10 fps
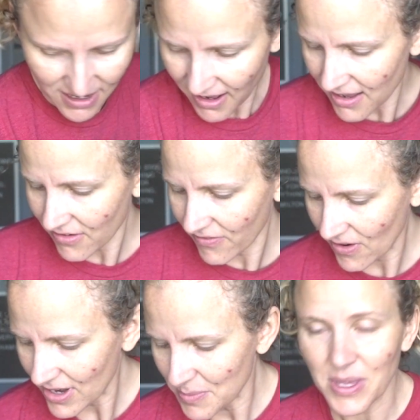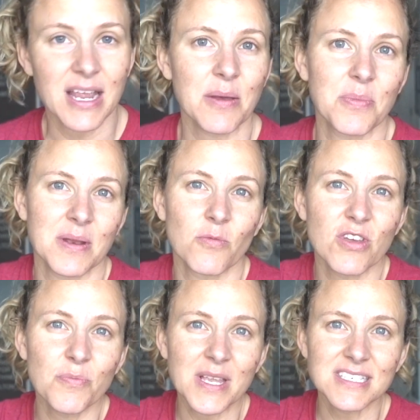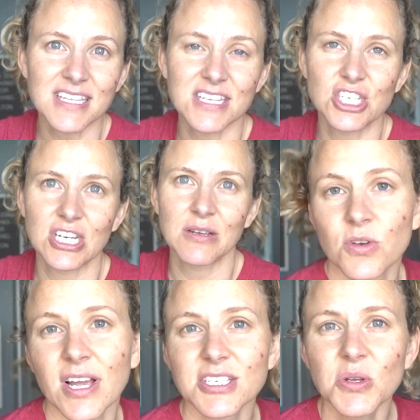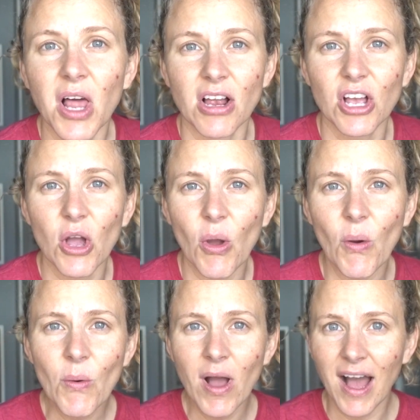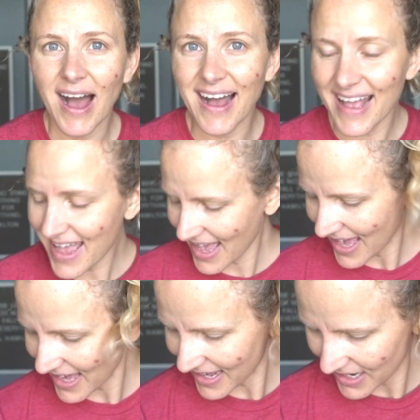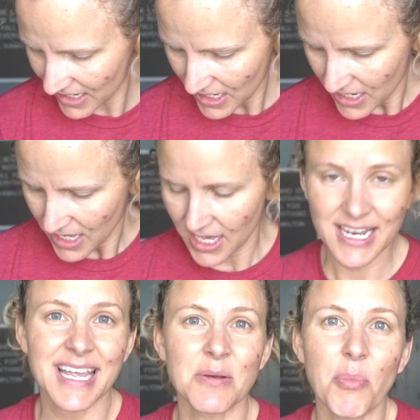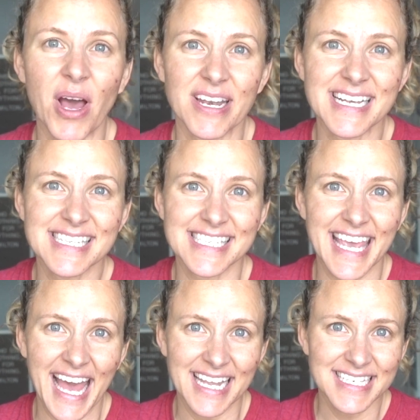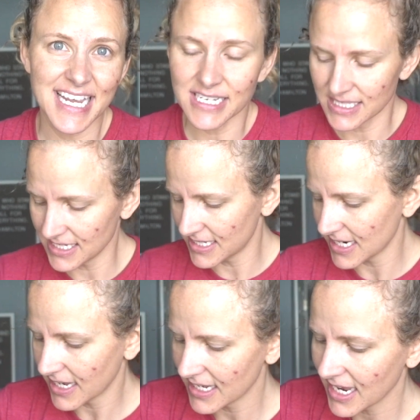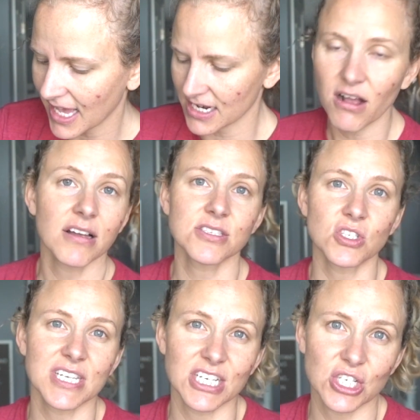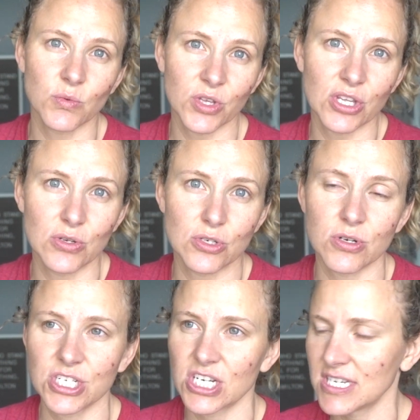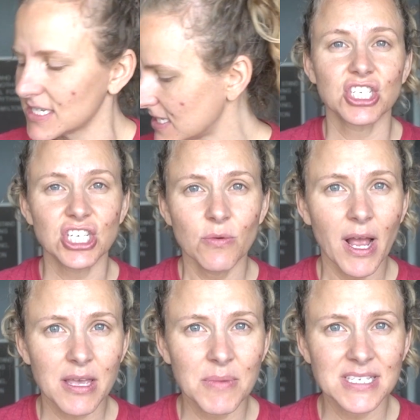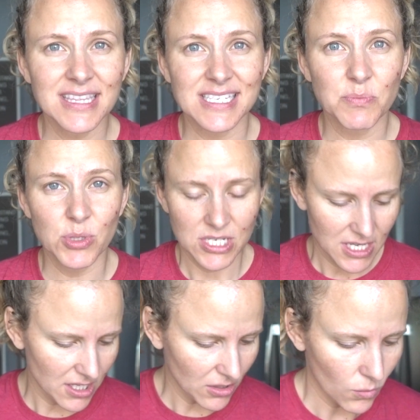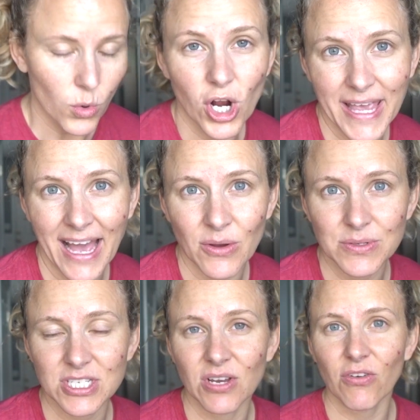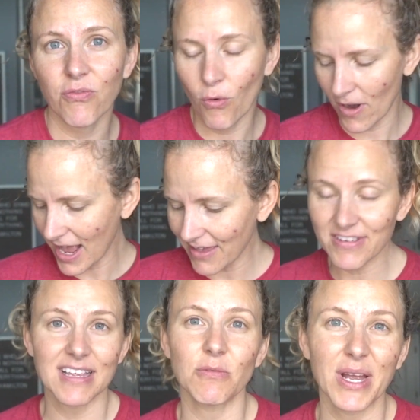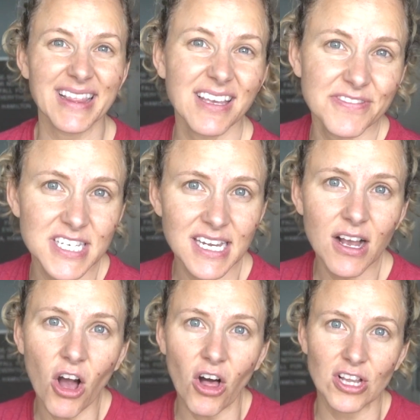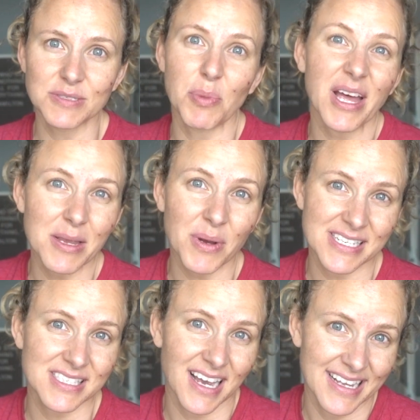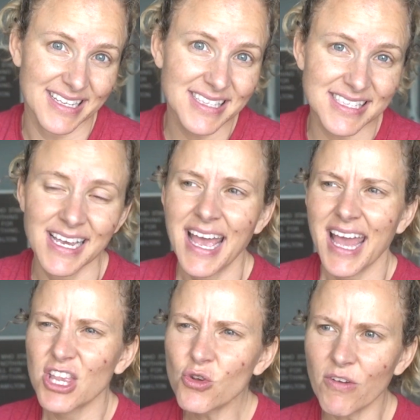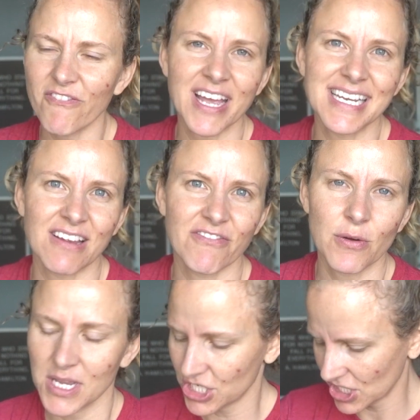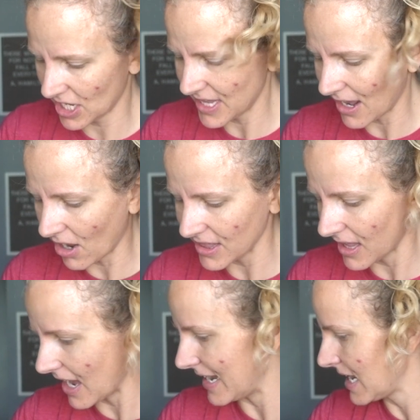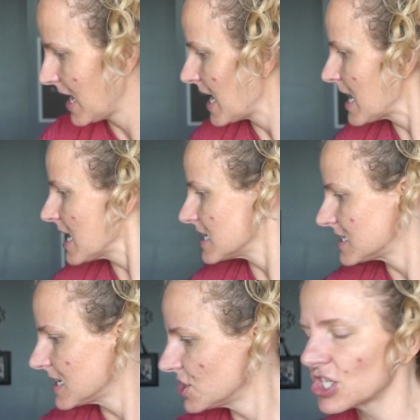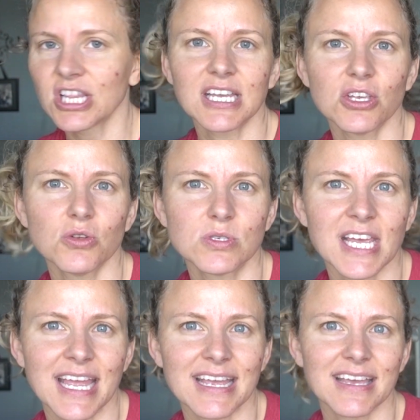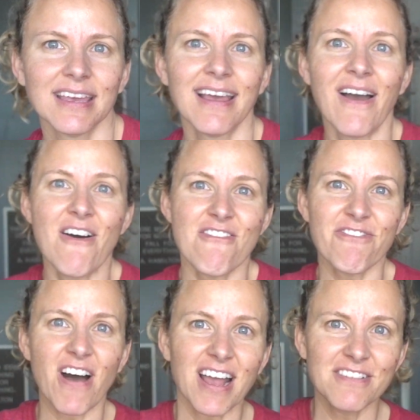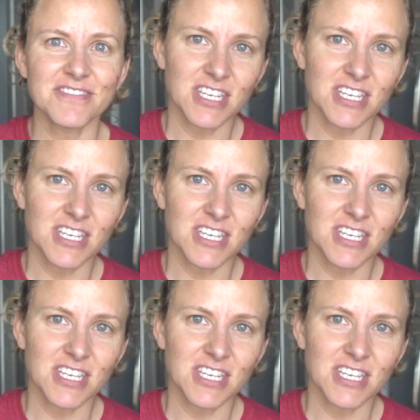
and I have already been up and we've been to the gym. Not too long ago, I had an InBody scan test done and a consultation with a nutritionist. She recommended this particular workout for heavy weightlifting called Body by Science, and you can find information on that online. Essentially, you take five